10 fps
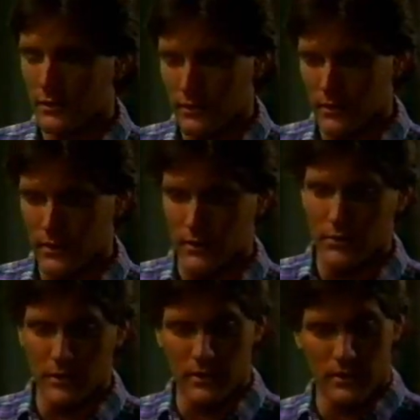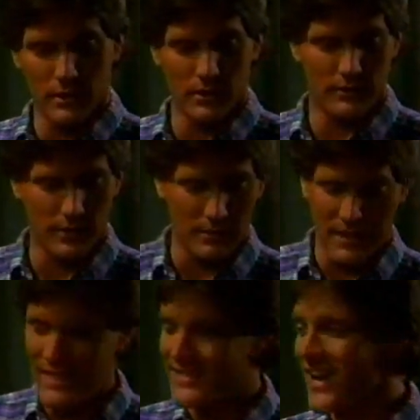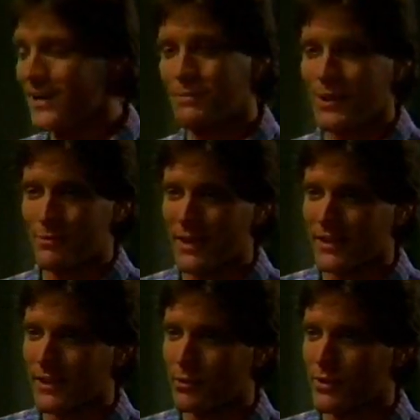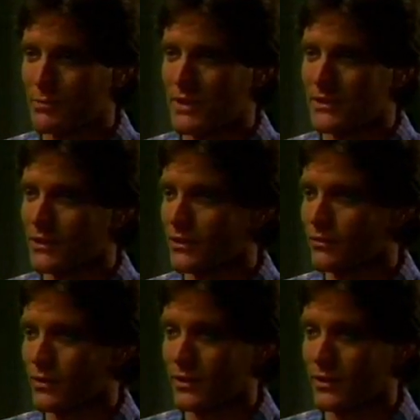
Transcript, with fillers: Okay, well, I mean, he's got to be the man the WSB is looking for,